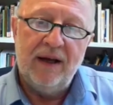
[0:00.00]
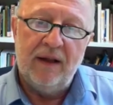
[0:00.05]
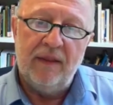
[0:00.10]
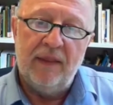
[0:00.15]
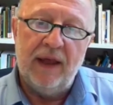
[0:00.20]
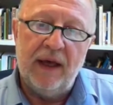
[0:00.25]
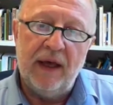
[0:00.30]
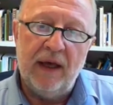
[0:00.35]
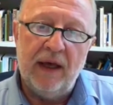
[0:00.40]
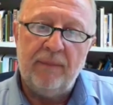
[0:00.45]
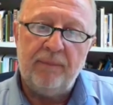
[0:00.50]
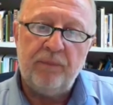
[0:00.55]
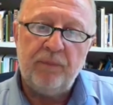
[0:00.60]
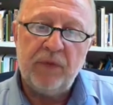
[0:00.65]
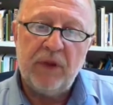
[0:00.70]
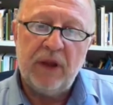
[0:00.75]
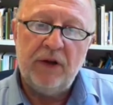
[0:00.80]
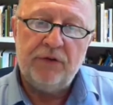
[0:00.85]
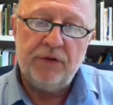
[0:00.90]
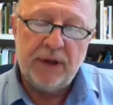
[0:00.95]
the
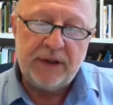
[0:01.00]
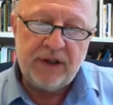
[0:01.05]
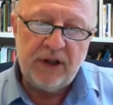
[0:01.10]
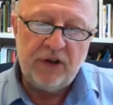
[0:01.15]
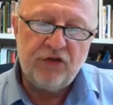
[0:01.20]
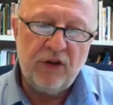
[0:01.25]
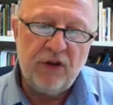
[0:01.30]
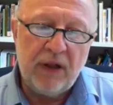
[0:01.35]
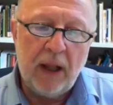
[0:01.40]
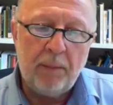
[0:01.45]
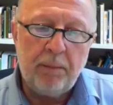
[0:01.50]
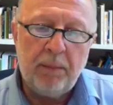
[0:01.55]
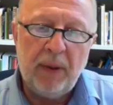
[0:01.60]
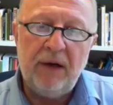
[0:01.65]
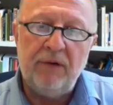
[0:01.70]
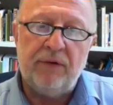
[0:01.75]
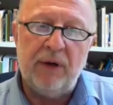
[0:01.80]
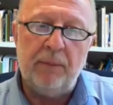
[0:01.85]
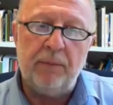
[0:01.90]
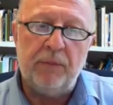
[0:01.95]
traditional
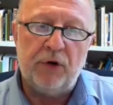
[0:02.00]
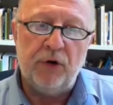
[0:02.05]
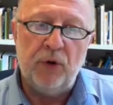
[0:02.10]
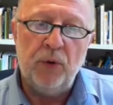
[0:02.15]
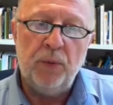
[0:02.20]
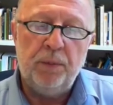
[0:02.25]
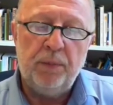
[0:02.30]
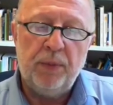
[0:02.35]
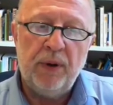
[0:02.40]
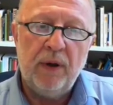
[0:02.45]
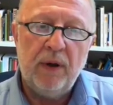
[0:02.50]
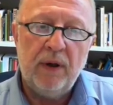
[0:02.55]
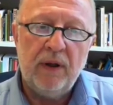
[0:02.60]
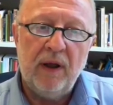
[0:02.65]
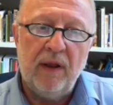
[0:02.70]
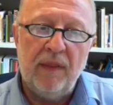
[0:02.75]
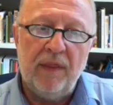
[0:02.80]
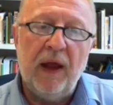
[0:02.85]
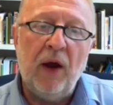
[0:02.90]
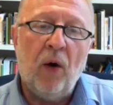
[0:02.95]
pilgrim group,
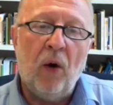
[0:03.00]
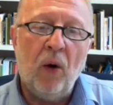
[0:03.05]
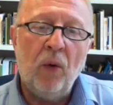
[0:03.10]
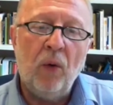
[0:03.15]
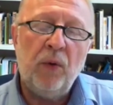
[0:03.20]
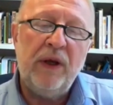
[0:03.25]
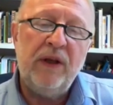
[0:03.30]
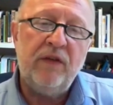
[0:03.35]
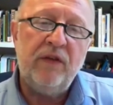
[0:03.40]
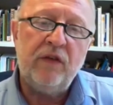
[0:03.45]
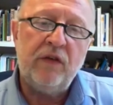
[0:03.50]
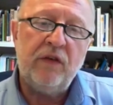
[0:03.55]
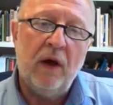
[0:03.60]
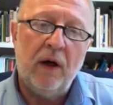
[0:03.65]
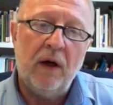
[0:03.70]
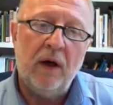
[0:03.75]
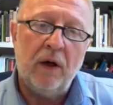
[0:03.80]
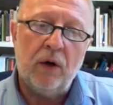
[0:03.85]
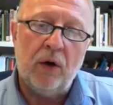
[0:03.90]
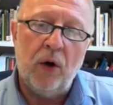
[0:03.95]
they always
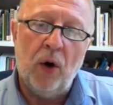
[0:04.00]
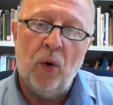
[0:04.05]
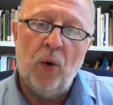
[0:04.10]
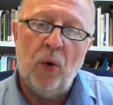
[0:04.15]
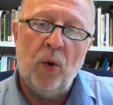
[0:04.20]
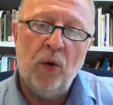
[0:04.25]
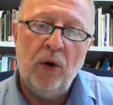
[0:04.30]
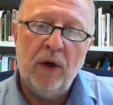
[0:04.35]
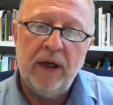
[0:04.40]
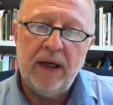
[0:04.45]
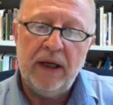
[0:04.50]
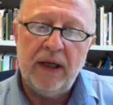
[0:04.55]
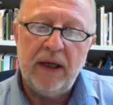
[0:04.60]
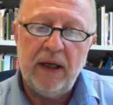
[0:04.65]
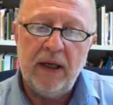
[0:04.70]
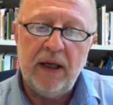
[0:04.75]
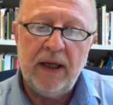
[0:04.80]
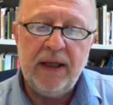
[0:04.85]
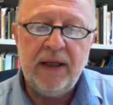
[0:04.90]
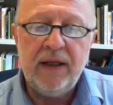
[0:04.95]
go
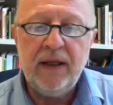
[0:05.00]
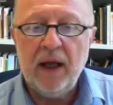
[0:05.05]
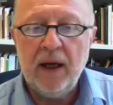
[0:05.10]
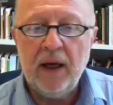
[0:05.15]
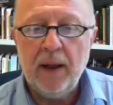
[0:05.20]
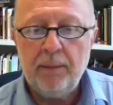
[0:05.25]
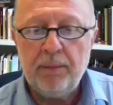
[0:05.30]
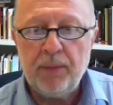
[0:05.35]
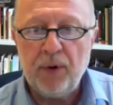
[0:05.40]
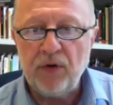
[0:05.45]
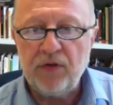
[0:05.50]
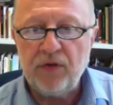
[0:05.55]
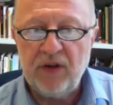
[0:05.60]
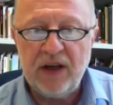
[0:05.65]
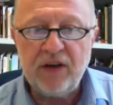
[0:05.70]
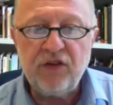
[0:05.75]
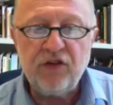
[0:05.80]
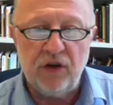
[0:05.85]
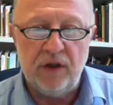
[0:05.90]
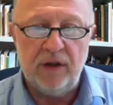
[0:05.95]
in
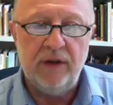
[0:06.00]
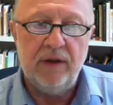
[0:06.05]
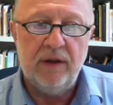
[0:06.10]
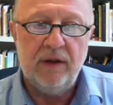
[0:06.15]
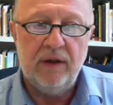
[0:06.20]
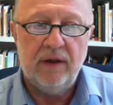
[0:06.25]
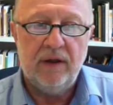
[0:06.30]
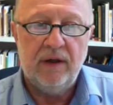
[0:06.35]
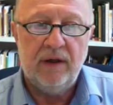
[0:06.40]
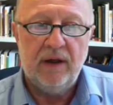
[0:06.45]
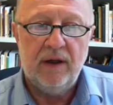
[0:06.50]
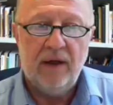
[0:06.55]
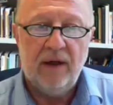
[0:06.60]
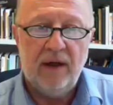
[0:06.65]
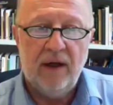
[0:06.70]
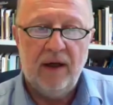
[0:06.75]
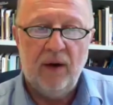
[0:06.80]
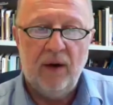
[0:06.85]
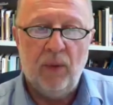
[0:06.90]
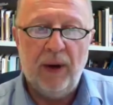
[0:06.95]
procession
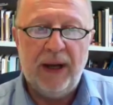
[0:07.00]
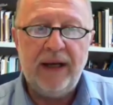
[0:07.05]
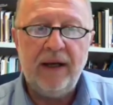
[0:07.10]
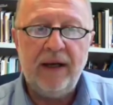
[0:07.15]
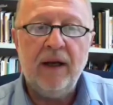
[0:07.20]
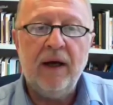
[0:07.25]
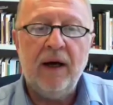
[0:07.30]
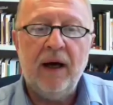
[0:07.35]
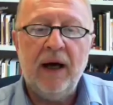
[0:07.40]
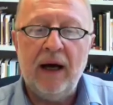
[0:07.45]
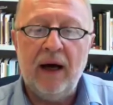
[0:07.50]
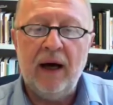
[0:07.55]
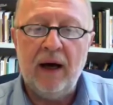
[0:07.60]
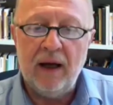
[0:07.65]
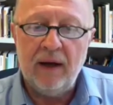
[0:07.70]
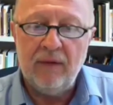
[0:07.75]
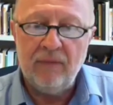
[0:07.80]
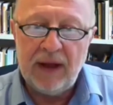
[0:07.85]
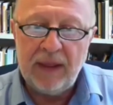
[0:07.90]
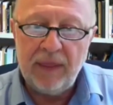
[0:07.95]
when
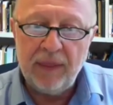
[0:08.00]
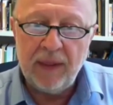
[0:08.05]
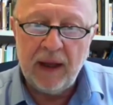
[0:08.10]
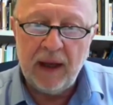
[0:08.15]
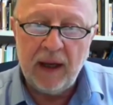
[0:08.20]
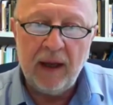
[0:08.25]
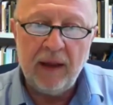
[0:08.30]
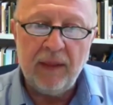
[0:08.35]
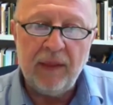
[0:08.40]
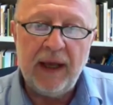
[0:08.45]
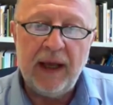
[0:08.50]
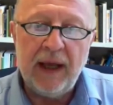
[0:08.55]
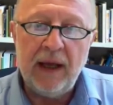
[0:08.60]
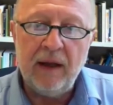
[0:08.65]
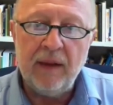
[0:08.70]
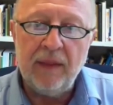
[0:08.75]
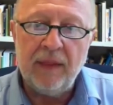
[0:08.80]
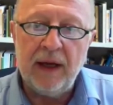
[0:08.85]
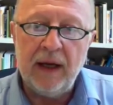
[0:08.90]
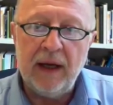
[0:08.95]

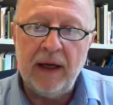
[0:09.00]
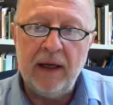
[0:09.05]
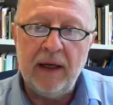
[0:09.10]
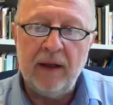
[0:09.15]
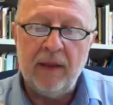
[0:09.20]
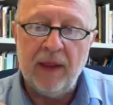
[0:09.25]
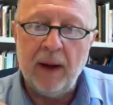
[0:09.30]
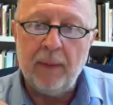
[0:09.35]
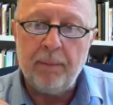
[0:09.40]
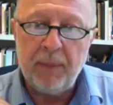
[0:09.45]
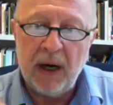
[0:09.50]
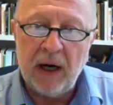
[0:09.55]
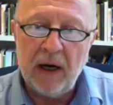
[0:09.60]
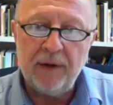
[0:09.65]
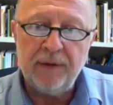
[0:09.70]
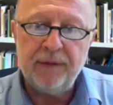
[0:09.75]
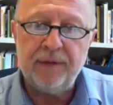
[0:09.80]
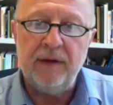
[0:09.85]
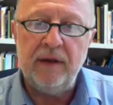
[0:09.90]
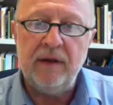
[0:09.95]
their
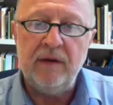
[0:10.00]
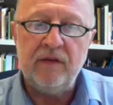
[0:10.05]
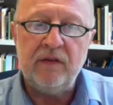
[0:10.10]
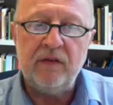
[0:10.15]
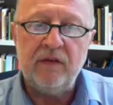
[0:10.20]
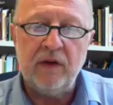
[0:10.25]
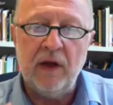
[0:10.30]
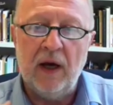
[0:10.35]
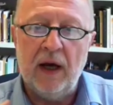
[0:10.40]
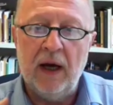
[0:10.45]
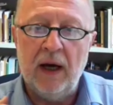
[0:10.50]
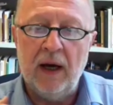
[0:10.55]
path is